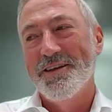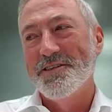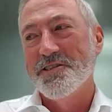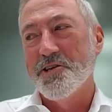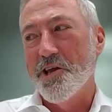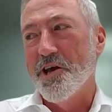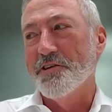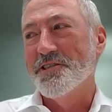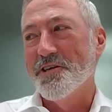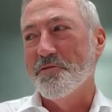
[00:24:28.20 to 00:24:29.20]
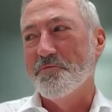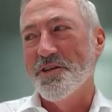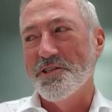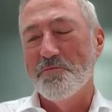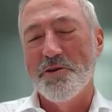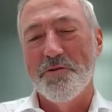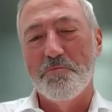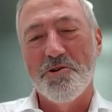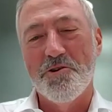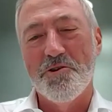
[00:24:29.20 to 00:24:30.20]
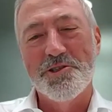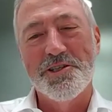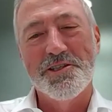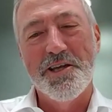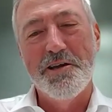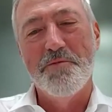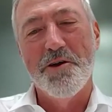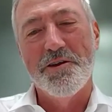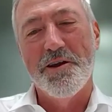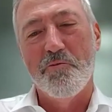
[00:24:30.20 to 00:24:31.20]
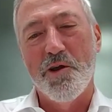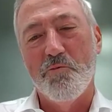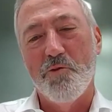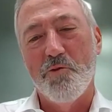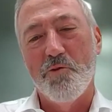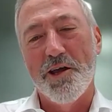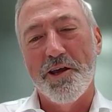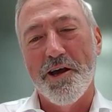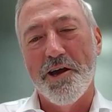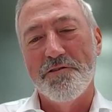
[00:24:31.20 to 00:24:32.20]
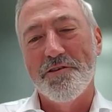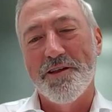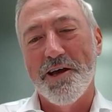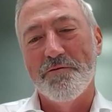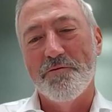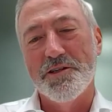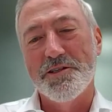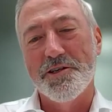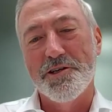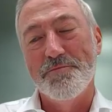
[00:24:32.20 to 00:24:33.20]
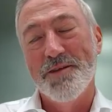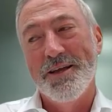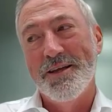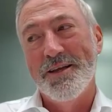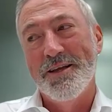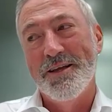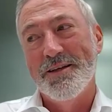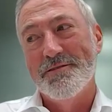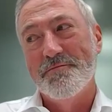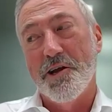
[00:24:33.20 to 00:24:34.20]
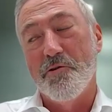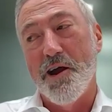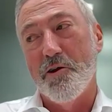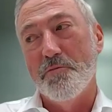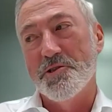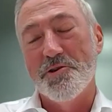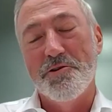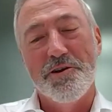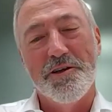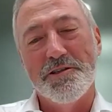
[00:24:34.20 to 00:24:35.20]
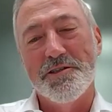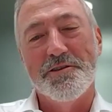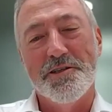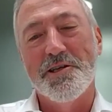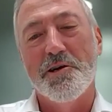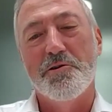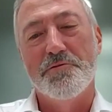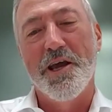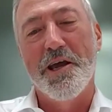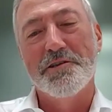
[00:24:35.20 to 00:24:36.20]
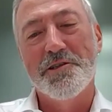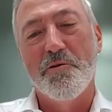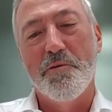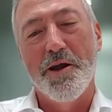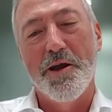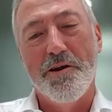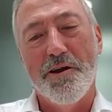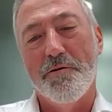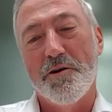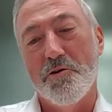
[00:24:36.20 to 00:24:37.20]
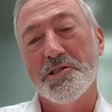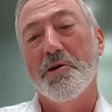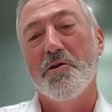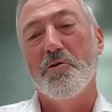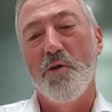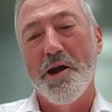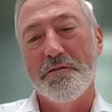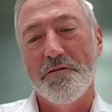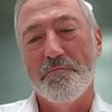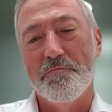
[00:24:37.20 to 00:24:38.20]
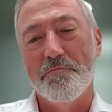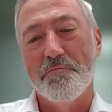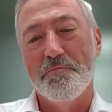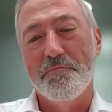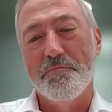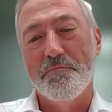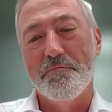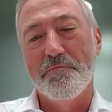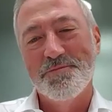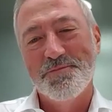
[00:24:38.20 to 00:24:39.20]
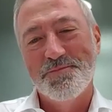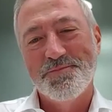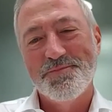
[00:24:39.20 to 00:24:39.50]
so, yeah, there's a bit of a process there, but, we're well engaged in that, and we see, great opportunities in this whole downstream area across a whole range of battery technologies.